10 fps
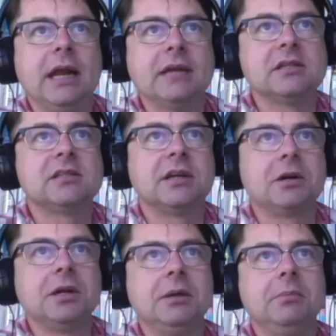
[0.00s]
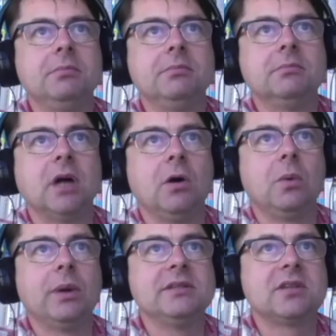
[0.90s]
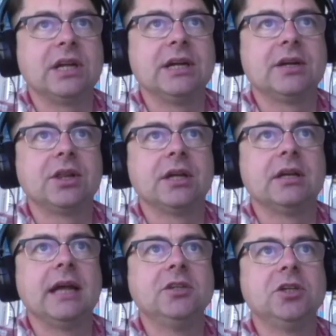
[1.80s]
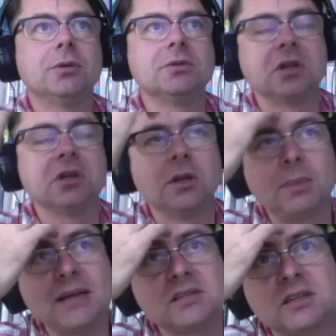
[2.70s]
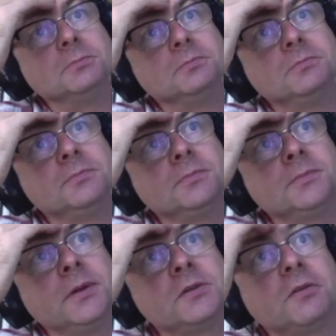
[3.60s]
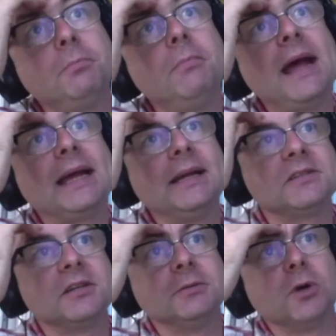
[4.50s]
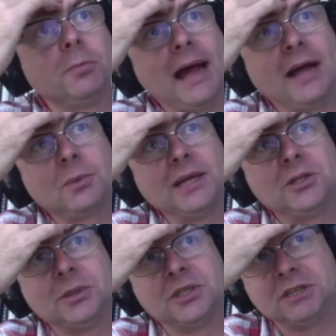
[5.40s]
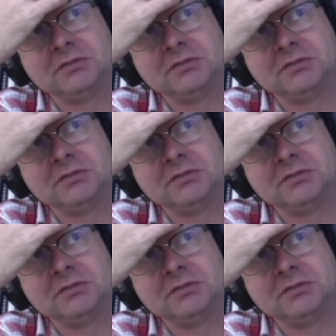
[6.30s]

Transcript: necessarily always think that NGOs are the best sort of mechanism or pathway to achieving